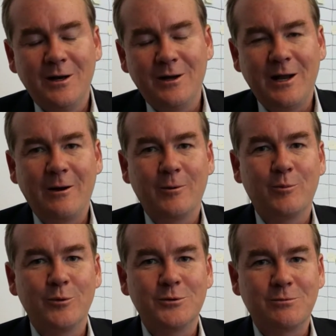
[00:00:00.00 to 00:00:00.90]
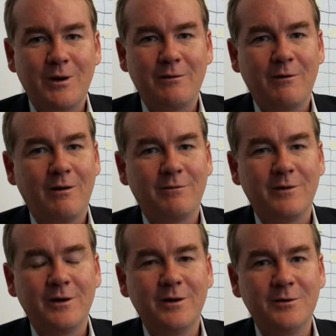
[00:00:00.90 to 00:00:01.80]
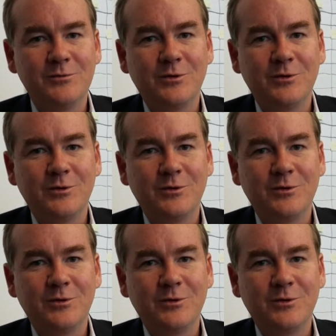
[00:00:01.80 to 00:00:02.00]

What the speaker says: and now in Bruce Randolph, and